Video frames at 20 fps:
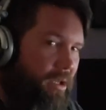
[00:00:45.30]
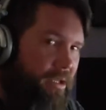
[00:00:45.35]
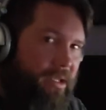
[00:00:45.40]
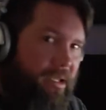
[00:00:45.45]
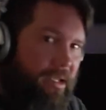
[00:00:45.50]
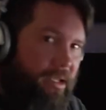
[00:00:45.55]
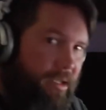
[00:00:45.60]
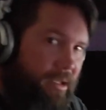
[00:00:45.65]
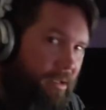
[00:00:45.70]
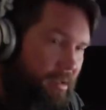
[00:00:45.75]
one
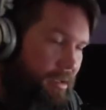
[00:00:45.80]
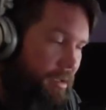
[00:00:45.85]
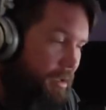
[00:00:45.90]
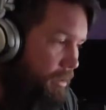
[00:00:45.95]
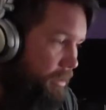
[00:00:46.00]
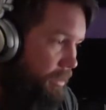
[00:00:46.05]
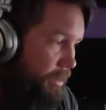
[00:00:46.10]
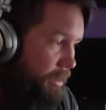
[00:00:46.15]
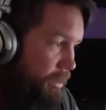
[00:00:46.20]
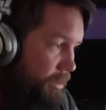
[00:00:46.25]
can
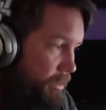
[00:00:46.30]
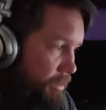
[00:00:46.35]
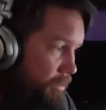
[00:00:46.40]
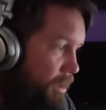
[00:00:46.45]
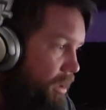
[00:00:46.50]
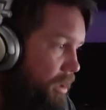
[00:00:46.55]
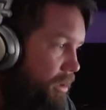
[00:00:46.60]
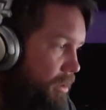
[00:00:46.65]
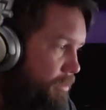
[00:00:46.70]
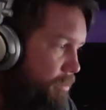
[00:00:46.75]

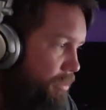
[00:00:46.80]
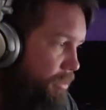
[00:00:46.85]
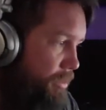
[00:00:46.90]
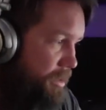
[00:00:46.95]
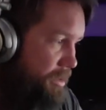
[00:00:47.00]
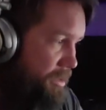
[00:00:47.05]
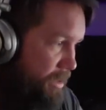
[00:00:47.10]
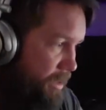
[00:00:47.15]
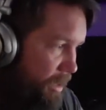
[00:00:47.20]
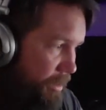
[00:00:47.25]
argue, oh,
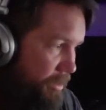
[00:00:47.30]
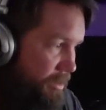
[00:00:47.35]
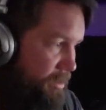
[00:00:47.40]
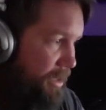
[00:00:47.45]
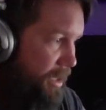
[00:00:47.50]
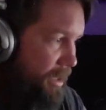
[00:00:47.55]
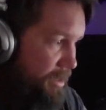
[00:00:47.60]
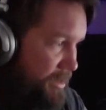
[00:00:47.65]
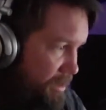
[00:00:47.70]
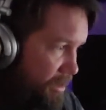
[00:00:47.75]
Boy Scouts,
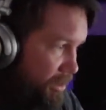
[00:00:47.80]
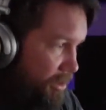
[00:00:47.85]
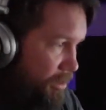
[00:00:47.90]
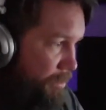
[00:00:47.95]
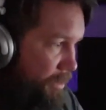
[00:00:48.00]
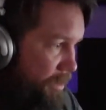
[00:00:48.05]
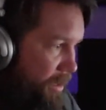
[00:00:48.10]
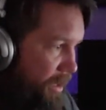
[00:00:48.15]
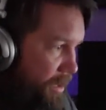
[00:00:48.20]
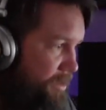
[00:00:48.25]
that's
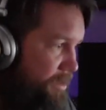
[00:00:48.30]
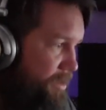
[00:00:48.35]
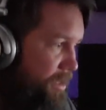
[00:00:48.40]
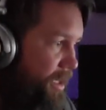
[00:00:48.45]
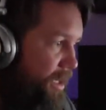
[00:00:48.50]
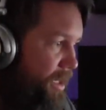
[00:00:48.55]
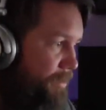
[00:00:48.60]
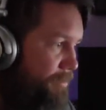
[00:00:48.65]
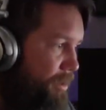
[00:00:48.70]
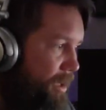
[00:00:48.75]
stupid, that's
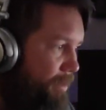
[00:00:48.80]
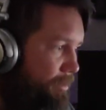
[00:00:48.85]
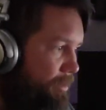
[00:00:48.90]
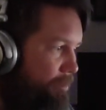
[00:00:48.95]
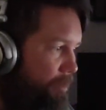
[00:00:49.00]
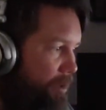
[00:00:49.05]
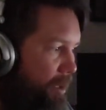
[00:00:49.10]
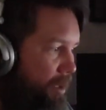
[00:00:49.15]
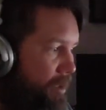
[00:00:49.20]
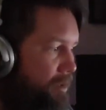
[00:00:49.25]
gay, blah,
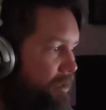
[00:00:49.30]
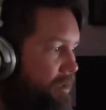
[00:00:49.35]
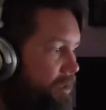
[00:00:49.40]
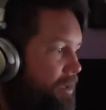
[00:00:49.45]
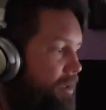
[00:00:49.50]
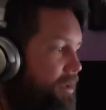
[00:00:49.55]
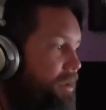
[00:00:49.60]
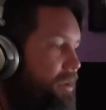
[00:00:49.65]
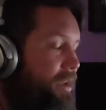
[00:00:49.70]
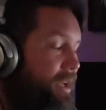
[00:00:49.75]
blah, blah.
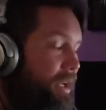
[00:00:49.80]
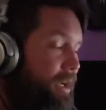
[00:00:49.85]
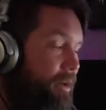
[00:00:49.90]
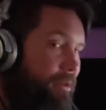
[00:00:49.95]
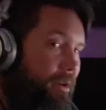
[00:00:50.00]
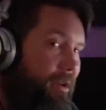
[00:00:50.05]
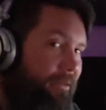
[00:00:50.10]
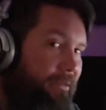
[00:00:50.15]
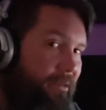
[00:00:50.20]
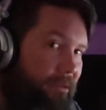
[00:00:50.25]

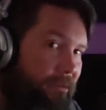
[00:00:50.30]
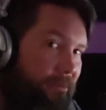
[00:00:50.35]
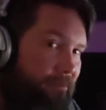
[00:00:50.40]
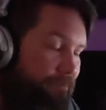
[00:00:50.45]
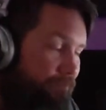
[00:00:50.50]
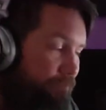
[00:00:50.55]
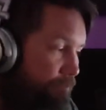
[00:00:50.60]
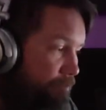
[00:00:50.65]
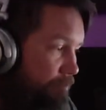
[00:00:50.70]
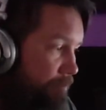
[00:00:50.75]

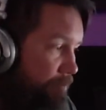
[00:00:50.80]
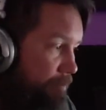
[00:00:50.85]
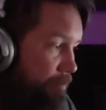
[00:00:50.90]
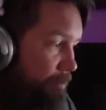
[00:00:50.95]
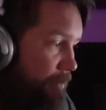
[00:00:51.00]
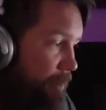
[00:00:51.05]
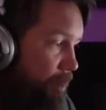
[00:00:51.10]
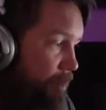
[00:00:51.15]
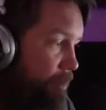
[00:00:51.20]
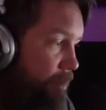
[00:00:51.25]
However,
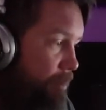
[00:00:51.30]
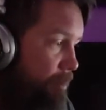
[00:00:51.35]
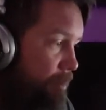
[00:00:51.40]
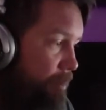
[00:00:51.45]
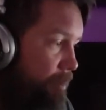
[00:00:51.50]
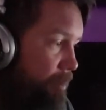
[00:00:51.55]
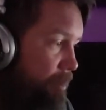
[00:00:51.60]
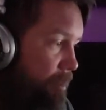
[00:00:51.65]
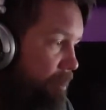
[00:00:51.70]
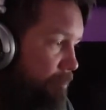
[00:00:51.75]

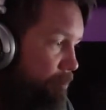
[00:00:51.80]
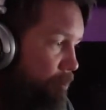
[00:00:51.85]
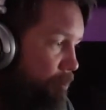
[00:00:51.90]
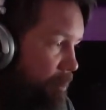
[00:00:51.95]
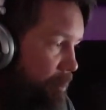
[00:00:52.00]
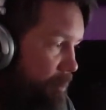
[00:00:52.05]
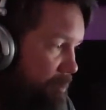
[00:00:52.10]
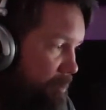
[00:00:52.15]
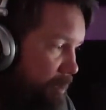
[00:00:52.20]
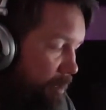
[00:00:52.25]
the
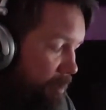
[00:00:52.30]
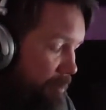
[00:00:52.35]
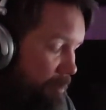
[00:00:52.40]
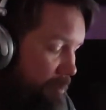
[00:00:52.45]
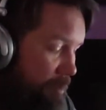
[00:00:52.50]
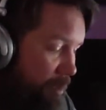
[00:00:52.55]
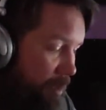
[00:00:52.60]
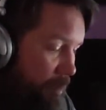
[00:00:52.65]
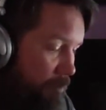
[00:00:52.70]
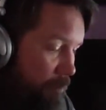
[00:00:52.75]
Boy
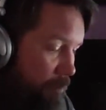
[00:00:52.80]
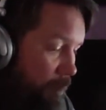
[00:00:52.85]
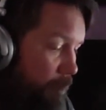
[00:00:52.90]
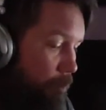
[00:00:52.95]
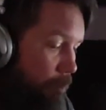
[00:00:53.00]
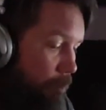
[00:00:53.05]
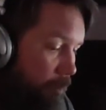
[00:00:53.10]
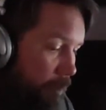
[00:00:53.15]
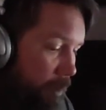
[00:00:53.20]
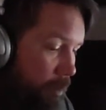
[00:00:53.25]
Scouts that
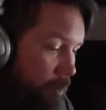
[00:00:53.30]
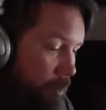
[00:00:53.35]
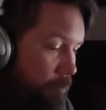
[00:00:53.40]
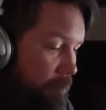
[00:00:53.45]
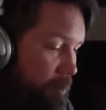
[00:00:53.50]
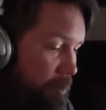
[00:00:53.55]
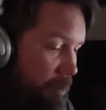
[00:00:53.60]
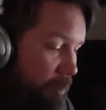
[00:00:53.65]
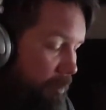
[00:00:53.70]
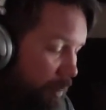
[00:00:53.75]
we were in
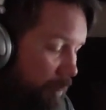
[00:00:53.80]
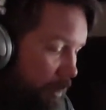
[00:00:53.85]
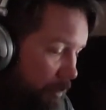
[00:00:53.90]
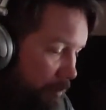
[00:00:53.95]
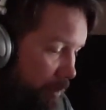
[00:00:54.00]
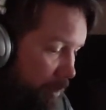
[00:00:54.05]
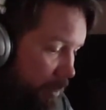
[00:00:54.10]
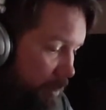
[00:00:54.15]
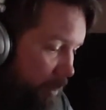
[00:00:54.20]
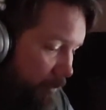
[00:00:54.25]
was a
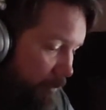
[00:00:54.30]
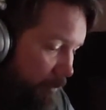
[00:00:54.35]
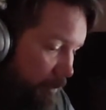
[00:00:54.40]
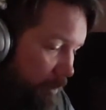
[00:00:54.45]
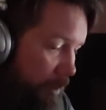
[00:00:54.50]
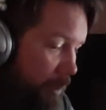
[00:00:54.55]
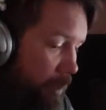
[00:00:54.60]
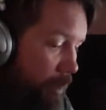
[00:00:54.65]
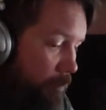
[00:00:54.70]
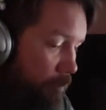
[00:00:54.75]
little bit
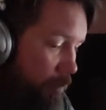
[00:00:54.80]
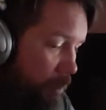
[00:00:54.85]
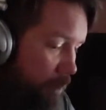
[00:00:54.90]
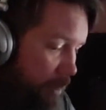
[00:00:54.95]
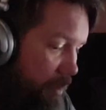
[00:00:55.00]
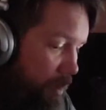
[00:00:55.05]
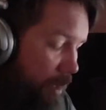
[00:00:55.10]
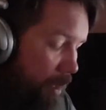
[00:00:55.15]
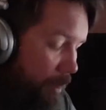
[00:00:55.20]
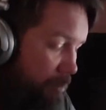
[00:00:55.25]
different, and one
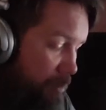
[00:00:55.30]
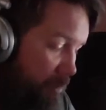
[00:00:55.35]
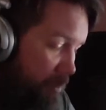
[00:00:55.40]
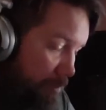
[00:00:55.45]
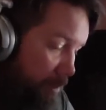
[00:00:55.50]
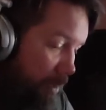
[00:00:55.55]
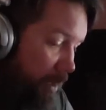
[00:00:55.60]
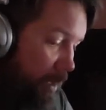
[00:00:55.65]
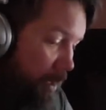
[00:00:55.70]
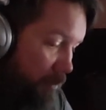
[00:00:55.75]
of the games we
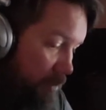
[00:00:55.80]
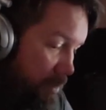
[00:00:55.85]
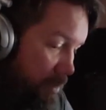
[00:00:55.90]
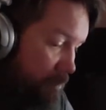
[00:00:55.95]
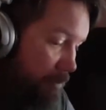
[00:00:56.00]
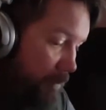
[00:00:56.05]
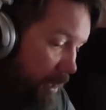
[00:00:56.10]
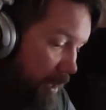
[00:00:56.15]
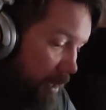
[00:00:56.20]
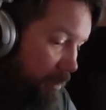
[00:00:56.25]
played
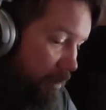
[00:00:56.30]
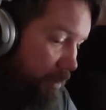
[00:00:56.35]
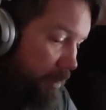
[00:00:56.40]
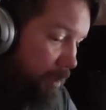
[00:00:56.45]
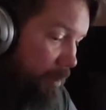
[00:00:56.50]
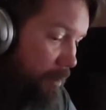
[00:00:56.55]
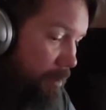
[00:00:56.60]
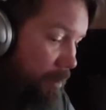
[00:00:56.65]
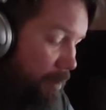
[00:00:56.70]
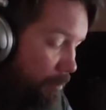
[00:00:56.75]
was
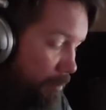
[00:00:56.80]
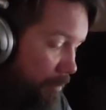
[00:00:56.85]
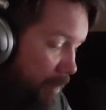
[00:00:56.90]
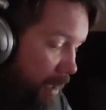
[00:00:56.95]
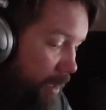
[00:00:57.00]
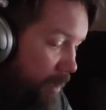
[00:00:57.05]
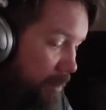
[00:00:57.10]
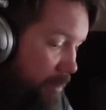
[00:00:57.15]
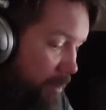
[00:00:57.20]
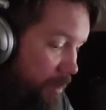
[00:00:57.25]
Manhunt. Now,
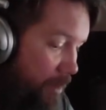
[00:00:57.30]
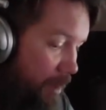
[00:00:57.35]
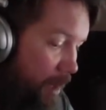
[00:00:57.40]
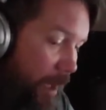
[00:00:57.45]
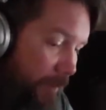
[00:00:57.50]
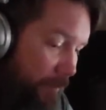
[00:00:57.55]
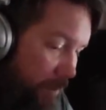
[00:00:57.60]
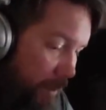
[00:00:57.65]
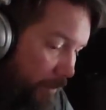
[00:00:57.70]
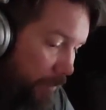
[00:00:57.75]
Manhunt,
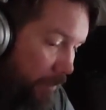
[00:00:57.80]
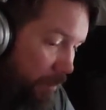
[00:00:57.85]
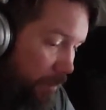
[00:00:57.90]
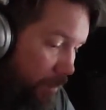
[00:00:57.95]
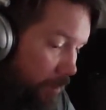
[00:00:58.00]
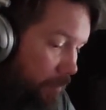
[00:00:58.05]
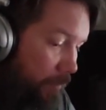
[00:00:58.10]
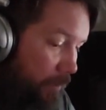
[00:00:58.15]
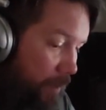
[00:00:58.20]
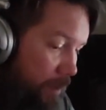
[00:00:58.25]
I've never
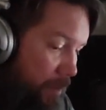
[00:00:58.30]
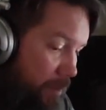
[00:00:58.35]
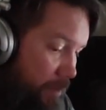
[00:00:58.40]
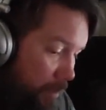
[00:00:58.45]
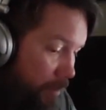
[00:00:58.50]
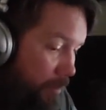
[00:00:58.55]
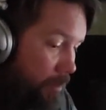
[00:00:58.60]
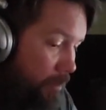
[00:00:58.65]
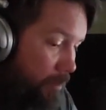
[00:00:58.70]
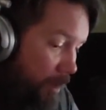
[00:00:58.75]
heard of it
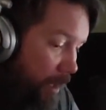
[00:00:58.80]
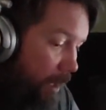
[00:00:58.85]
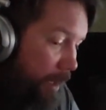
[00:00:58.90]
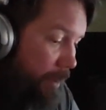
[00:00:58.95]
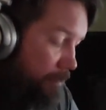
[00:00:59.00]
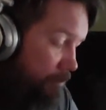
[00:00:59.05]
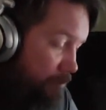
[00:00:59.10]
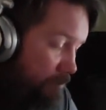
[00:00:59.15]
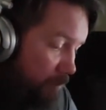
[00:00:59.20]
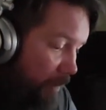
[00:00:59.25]
until
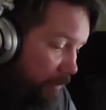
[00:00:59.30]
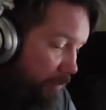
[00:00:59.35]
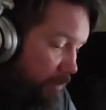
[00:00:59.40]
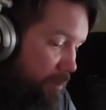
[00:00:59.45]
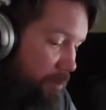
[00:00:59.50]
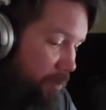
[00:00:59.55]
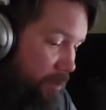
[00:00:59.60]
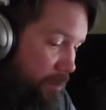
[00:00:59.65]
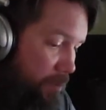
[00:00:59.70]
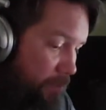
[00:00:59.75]
I
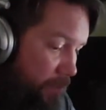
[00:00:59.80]
obviously